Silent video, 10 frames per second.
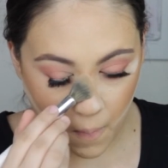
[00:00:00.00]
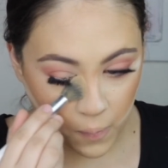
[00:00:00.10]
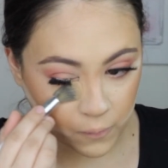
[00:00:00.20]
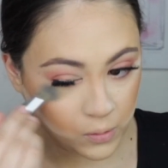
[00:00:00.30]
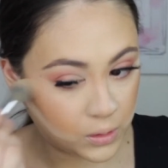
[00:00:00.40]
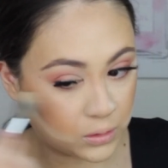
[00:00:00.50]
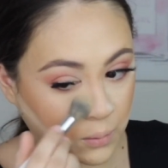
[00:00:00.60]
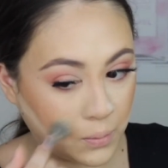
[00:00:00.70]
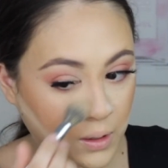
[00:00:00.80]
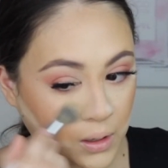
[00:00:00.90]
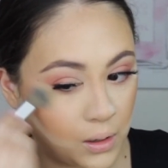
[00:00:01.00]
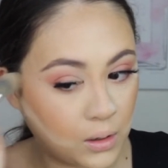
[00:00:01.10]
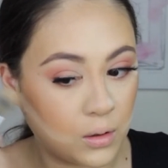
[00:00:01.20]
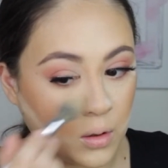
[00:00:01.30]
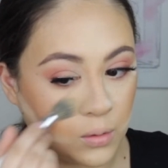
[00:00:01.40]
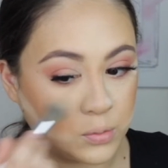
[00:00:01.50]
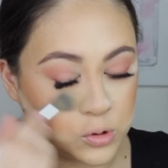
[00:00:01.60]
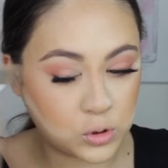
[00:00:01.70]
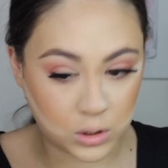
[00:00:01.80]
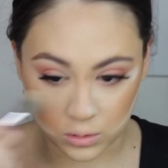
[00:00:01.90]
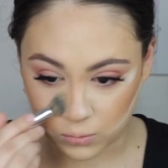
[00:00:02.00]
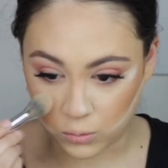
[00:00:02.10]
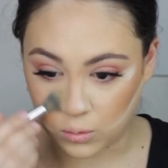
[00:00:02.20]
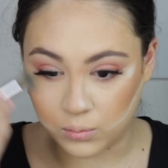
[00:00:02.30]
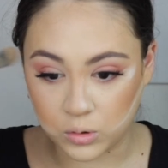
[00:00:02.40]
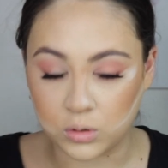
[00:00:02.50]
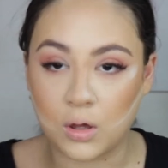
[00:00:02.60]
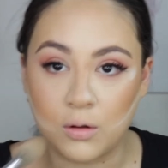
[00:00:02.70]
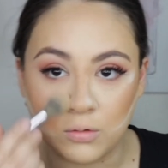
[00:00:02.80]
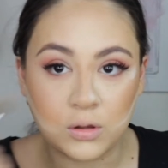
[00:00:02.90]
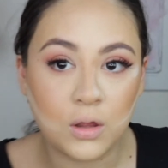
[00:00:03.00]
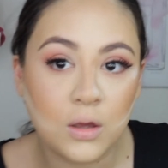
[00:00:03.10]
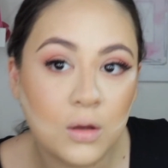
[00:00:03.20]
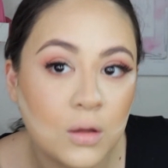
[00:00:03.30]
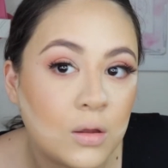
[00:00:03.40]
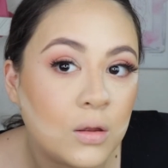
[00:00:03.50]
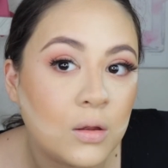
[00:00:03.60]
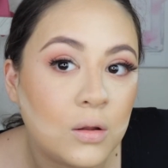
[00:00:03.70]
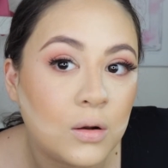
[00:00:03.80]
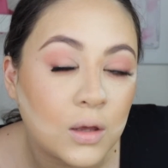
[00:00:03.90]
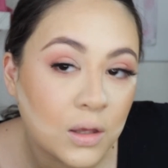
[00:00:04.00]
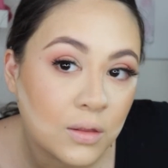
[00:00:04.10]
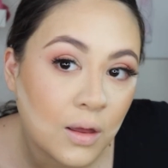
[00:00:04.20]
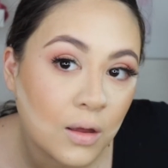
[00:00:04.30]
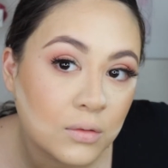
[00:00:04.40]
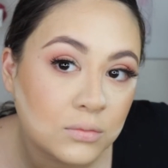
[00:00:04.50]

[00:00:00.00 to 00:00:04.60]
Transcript: I feel like the baking helps transform just everything. Look at that.